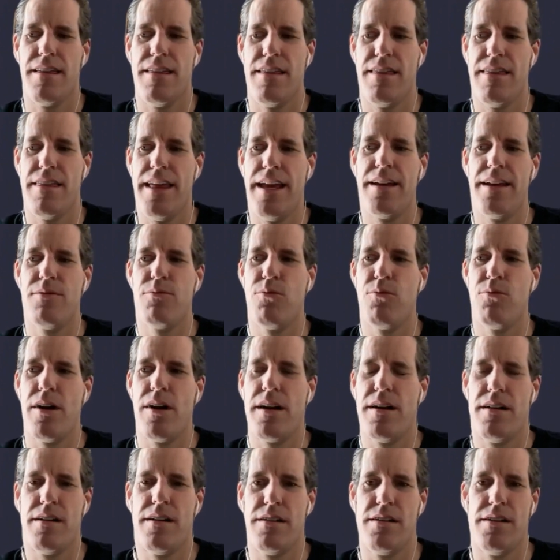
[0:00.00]
they
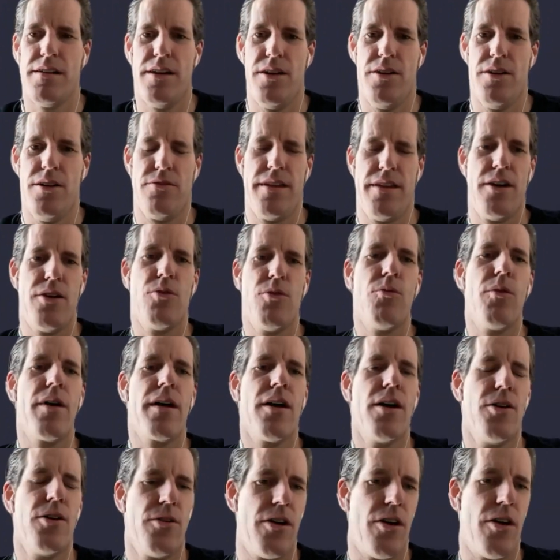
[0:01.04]
want you know they don't want
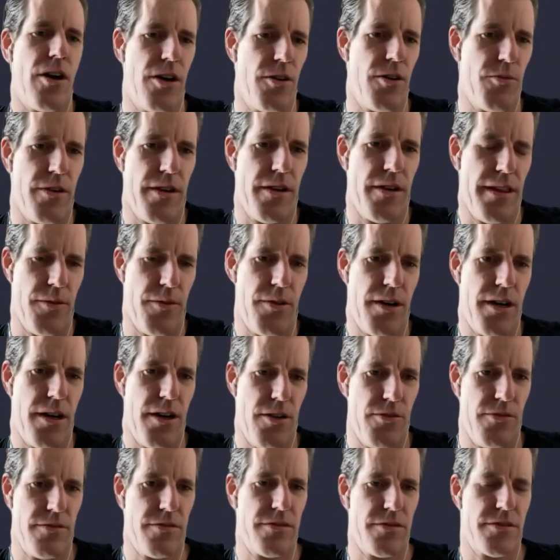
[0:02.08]
to own hardware they want to
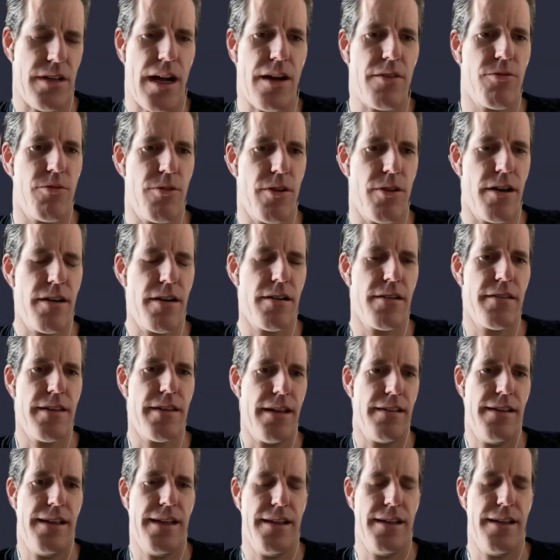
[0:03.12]
own software
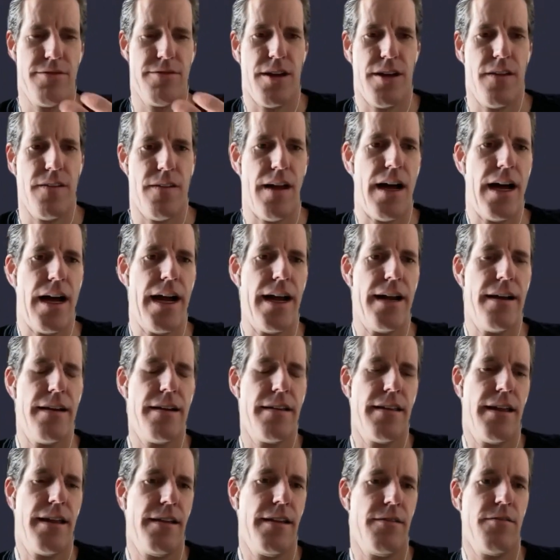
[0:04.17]
they live online
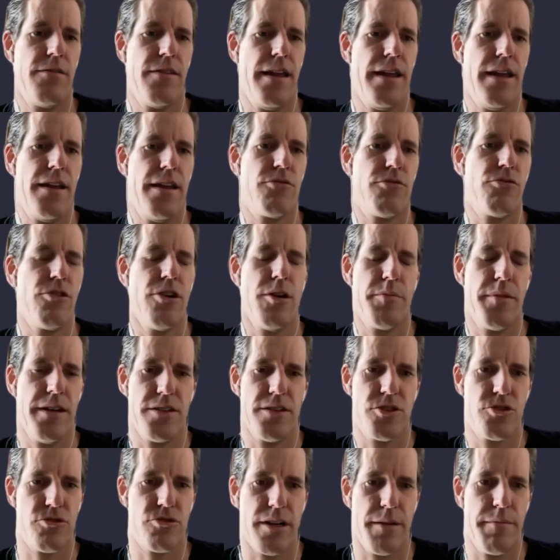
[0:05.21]
they they grew up in
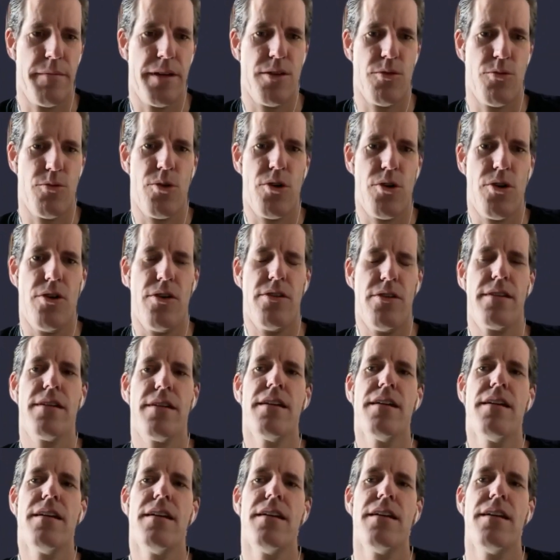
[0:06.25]
a streaming world
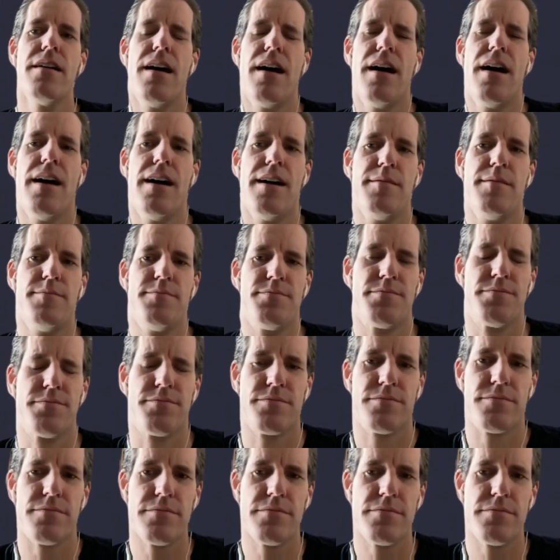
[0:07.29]
um,